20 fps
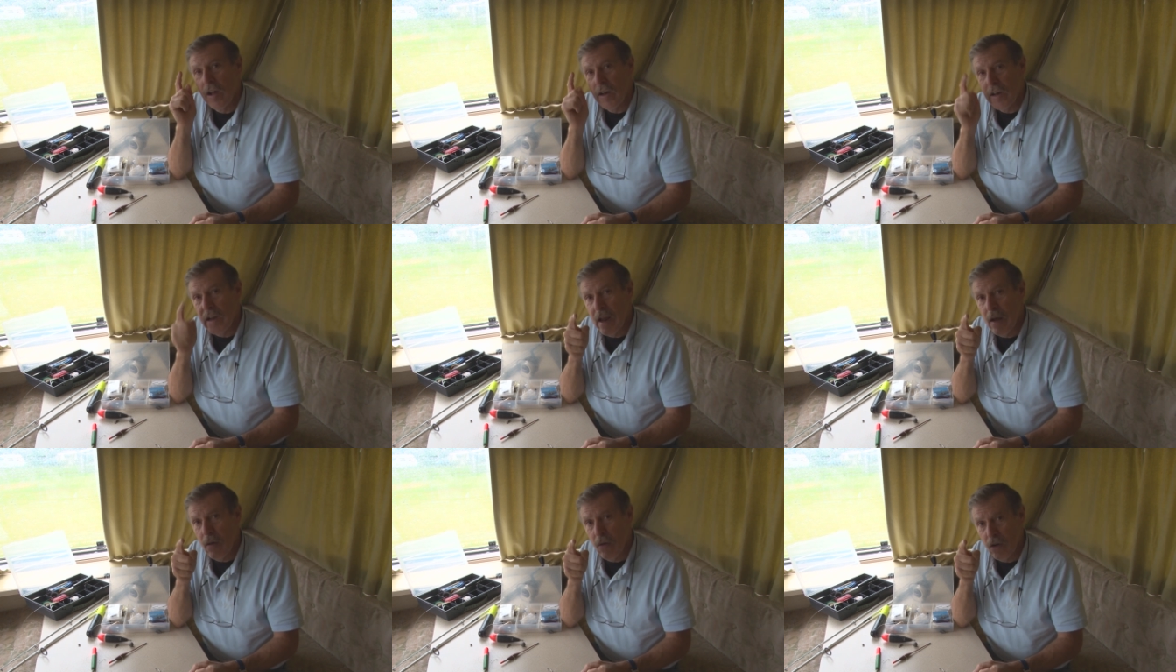
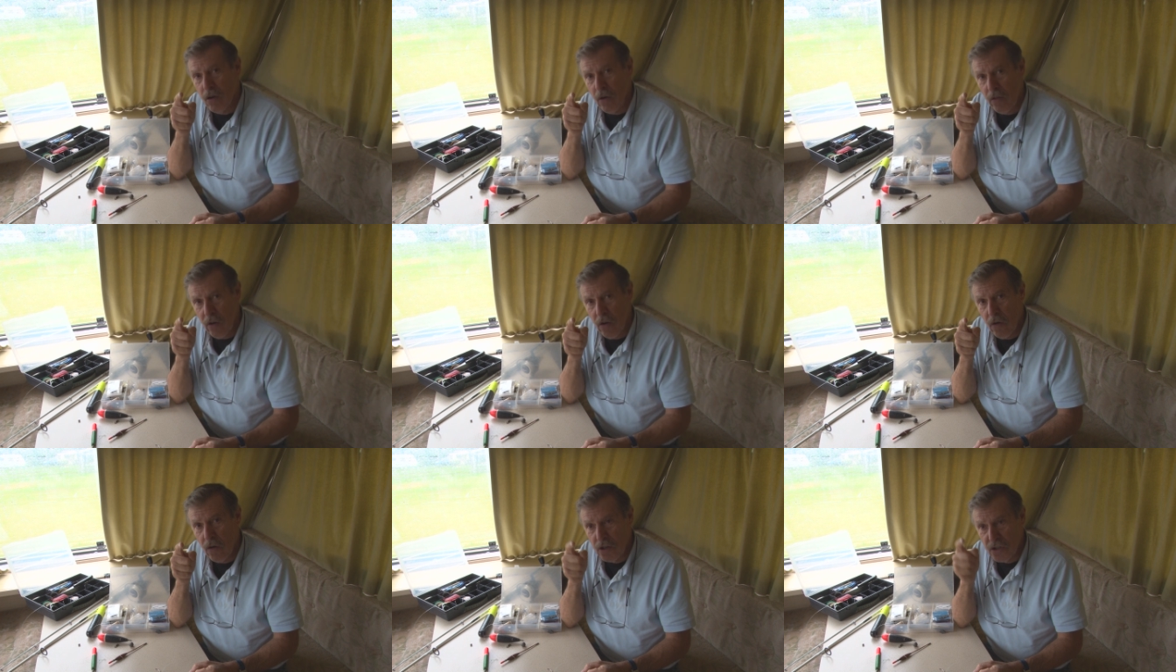Now I've got
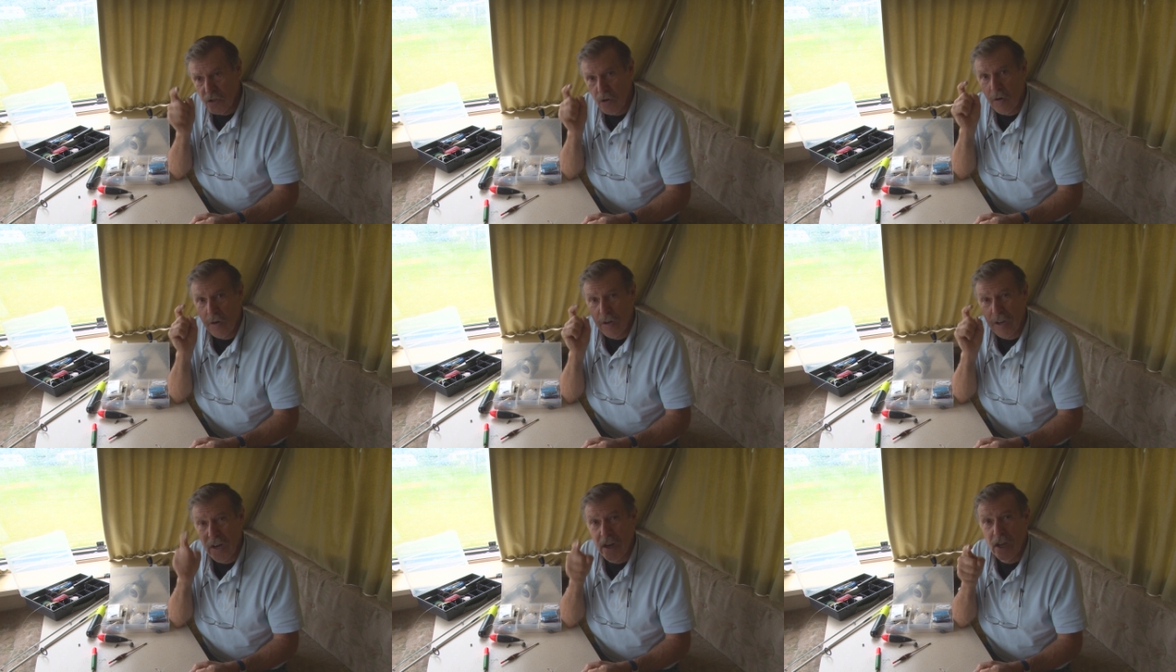the high
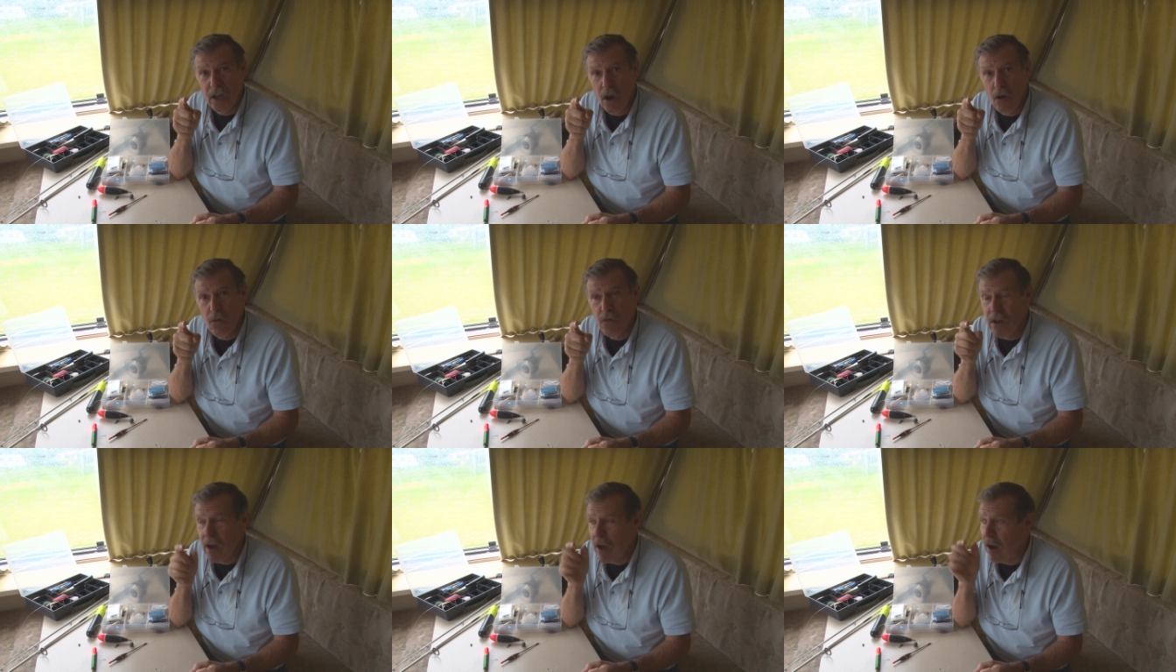tide, I'm going to
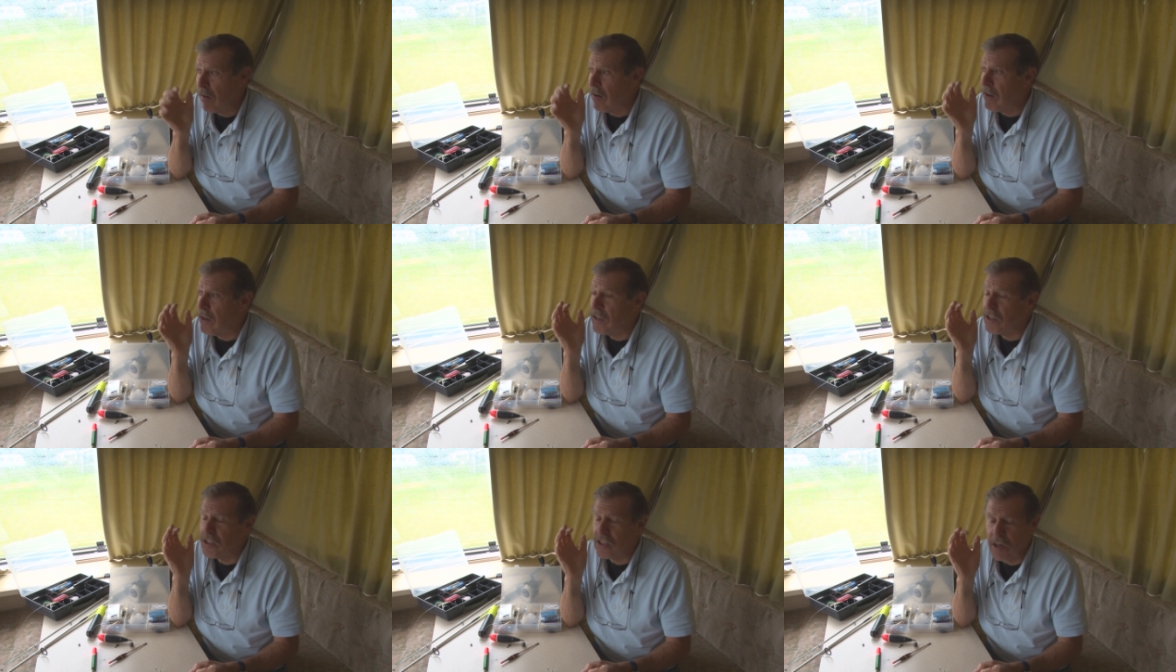go down
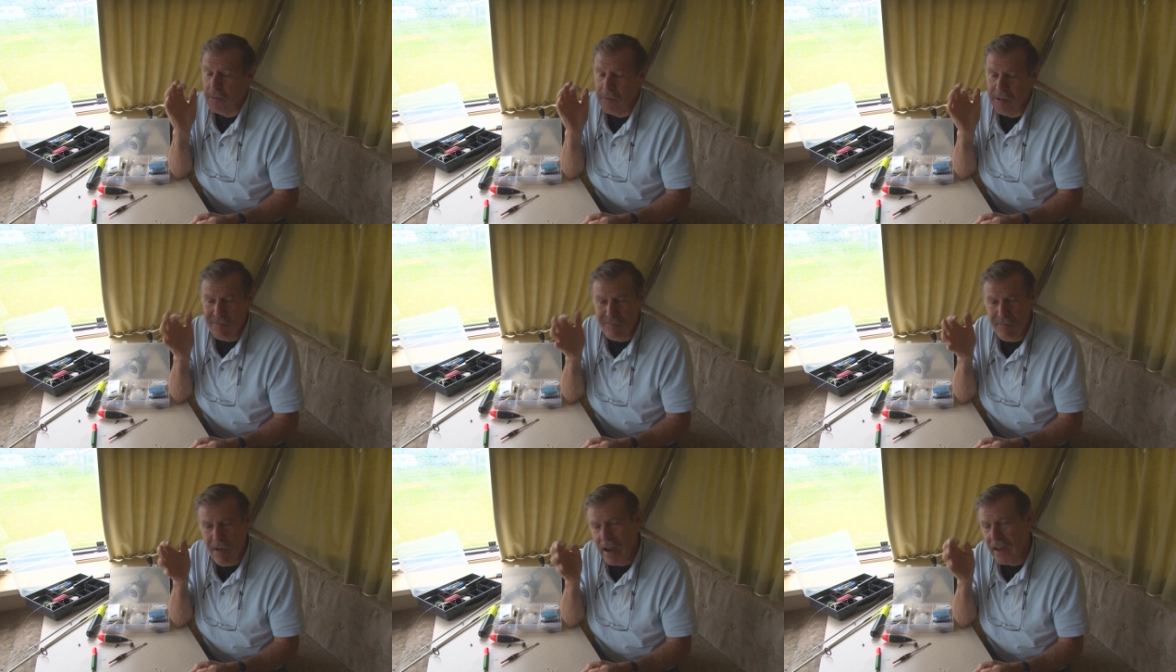there, it's going to
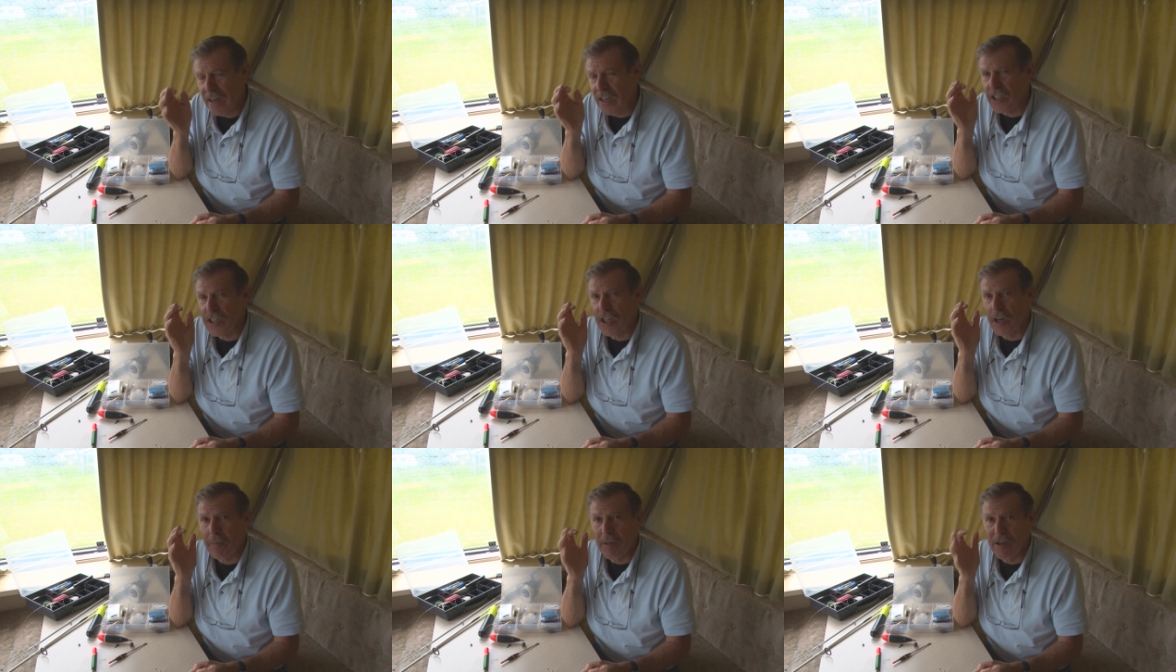be rain,
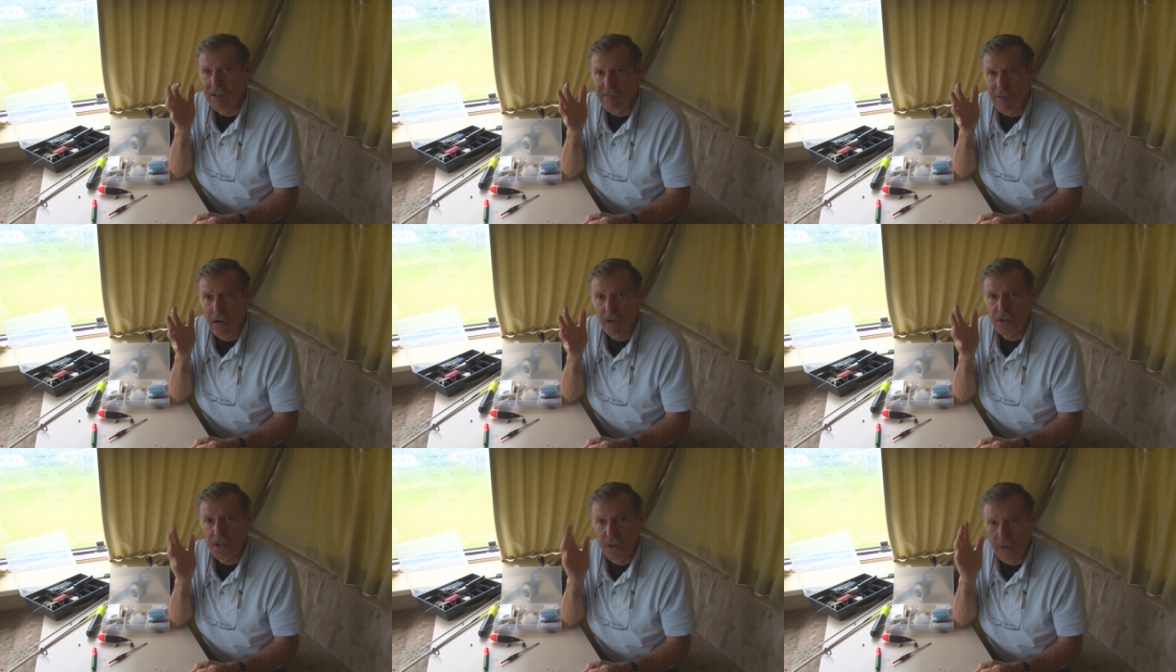it's going to be
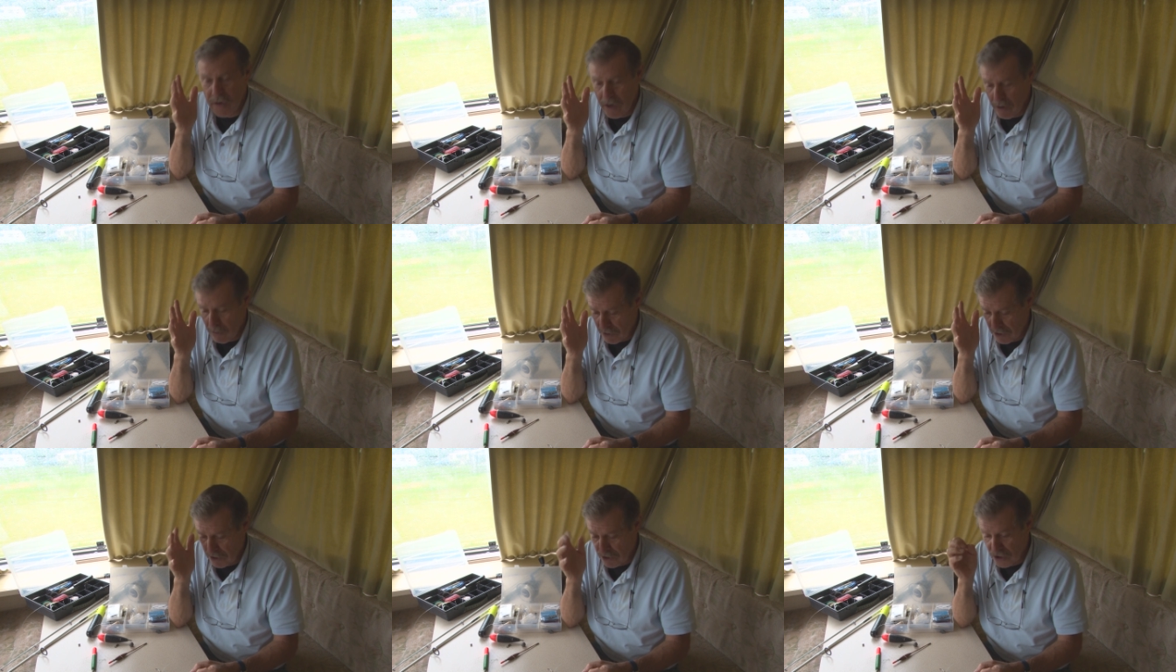grotty, I
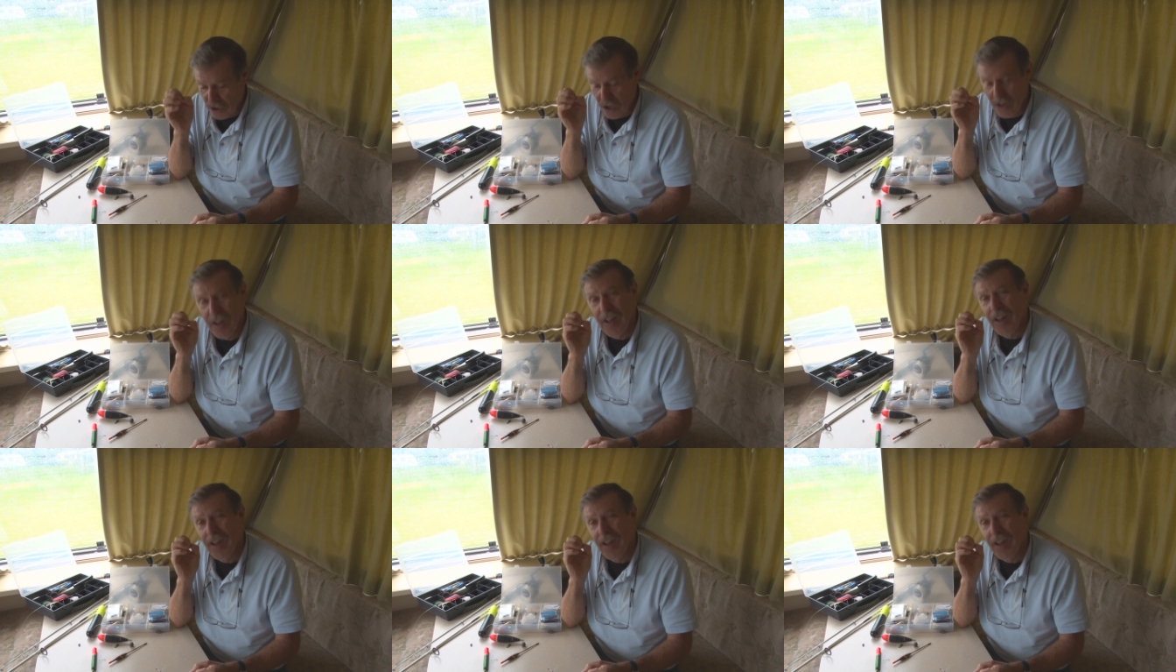know it is.